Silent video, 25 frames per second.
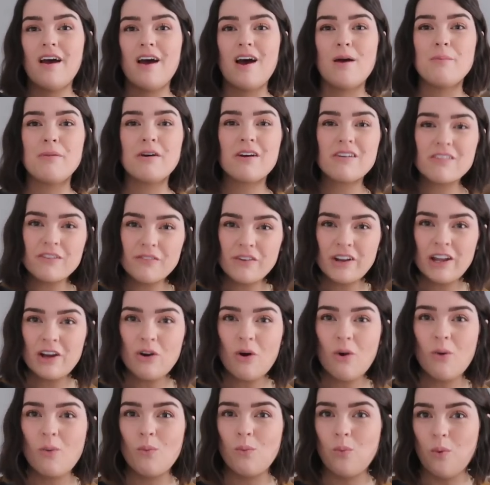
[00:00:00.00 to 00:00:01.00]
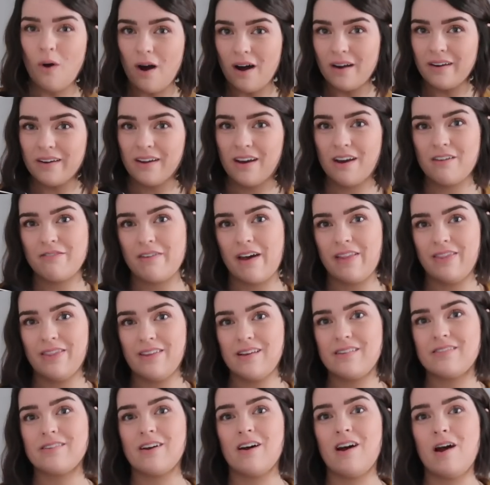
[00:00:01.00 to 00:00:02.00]
And because I've only got one event
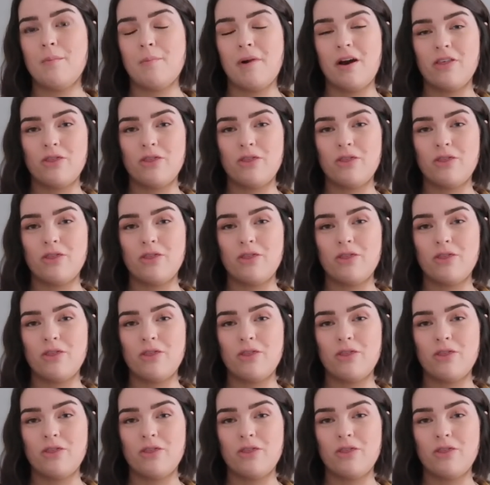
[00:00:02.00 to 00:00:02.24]
this time,